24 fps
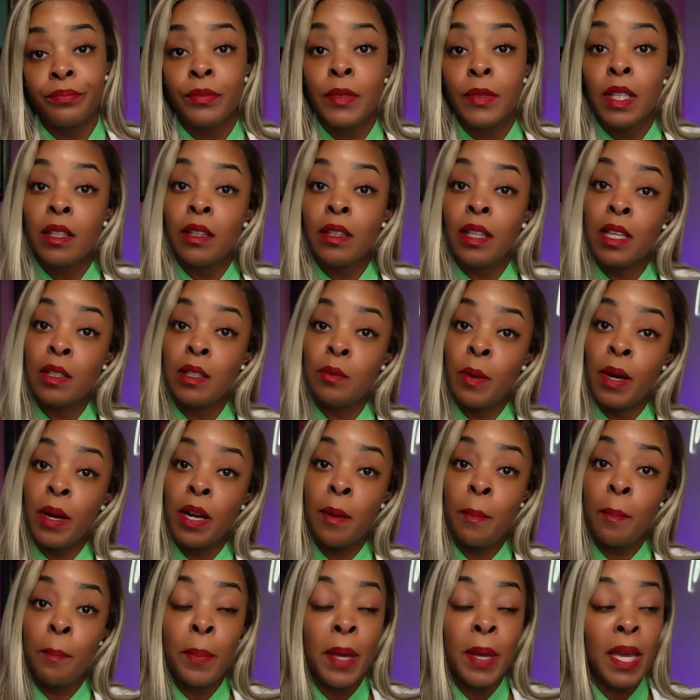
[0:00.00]
that's where
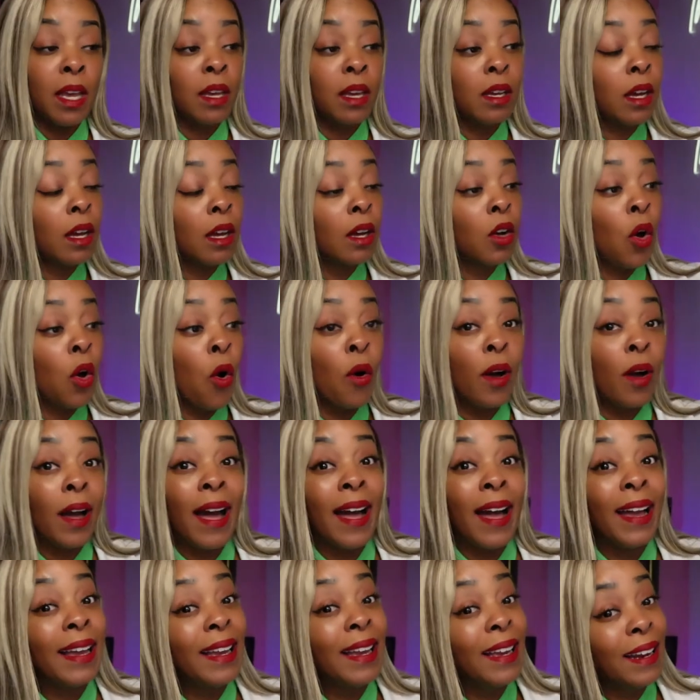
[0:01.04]
the pink
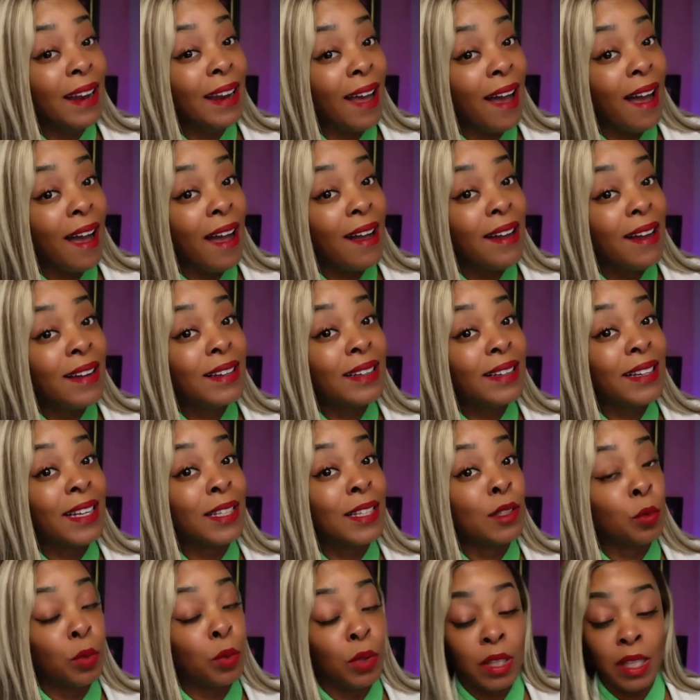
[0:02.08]
cocaina
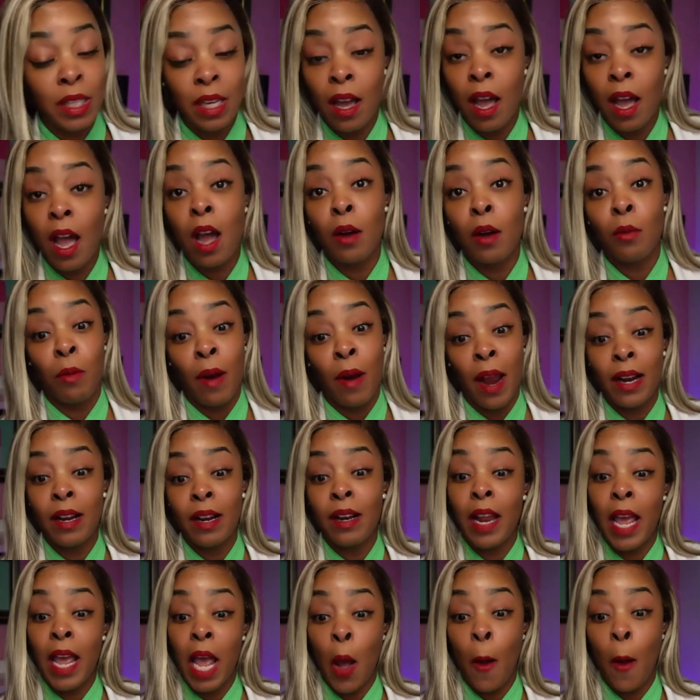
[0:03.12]
is really hot right
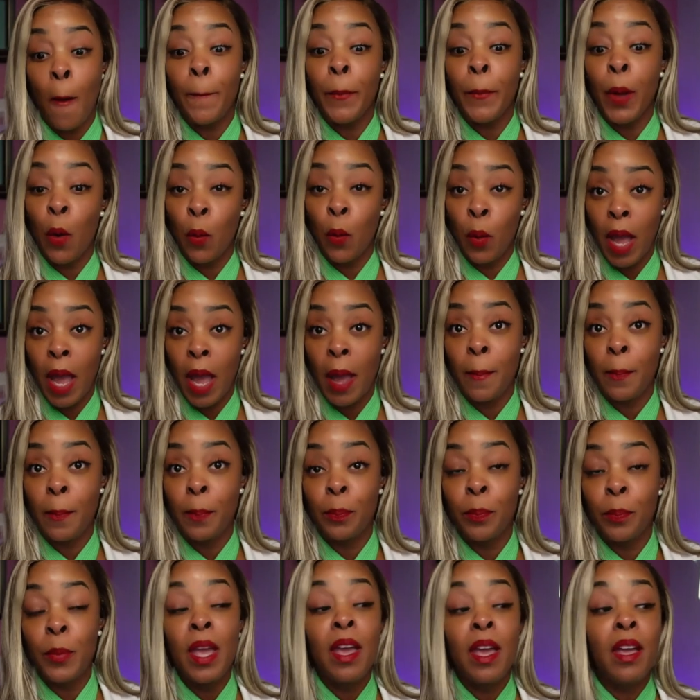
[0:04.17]
now. Okay,
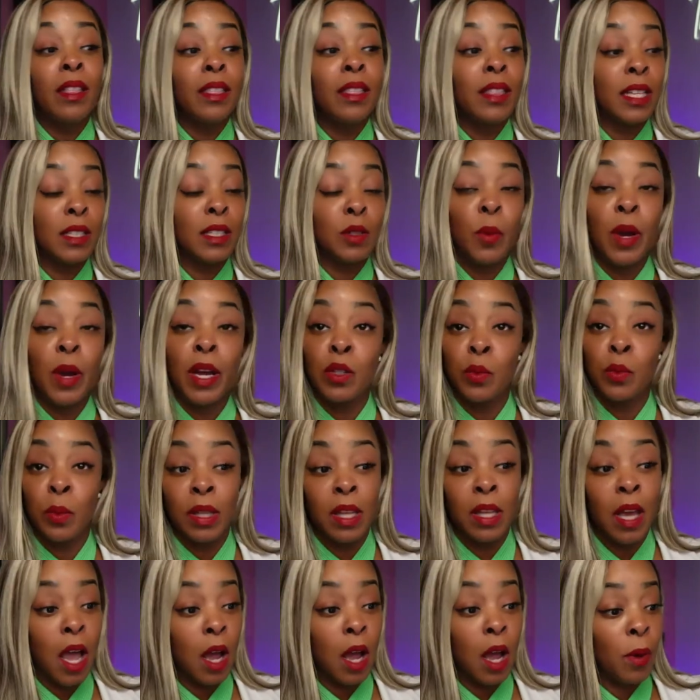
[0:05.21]
that's where it's really
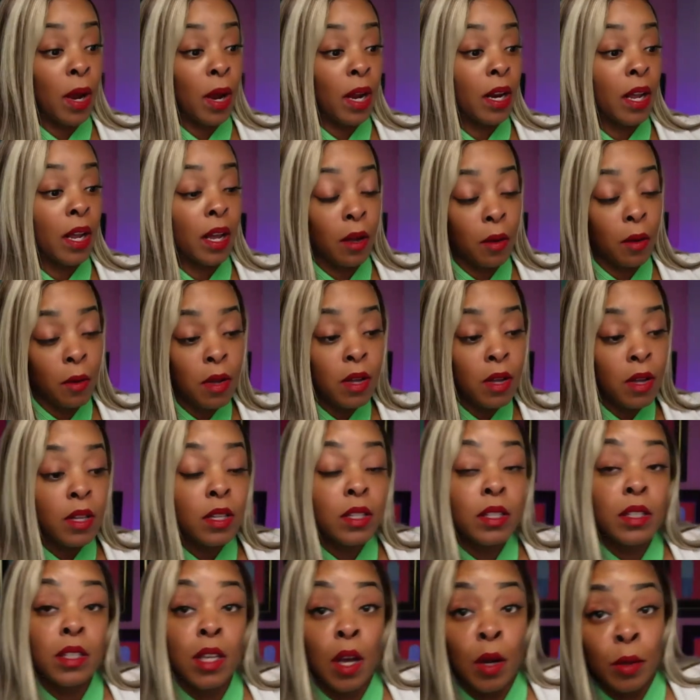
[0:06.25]
hot right now.
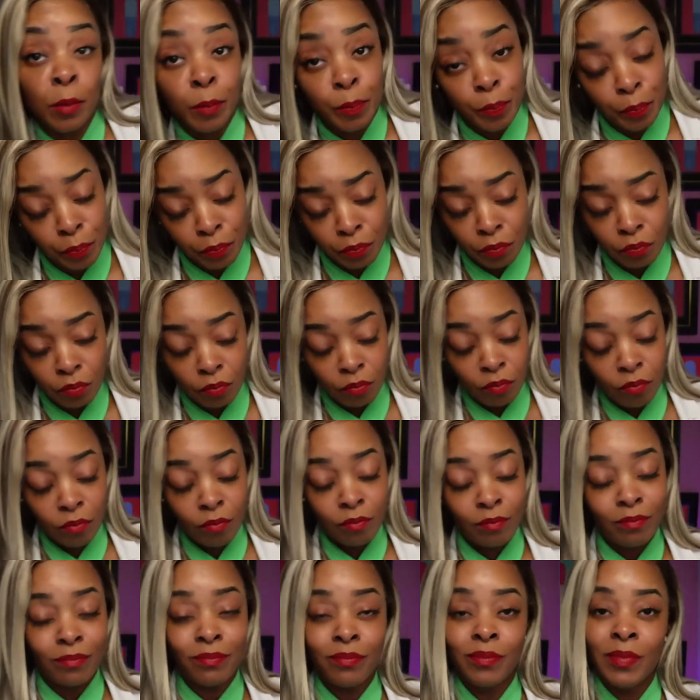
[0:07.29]
So
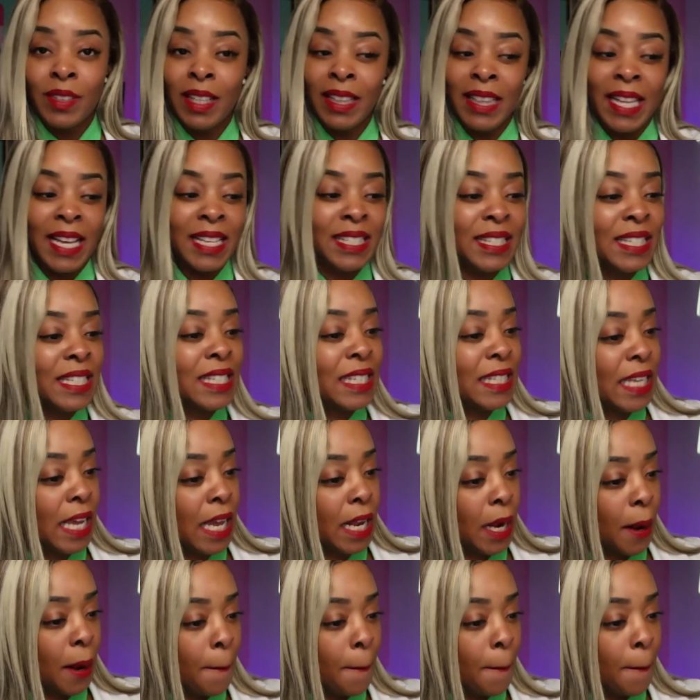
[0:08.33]
that's the setting.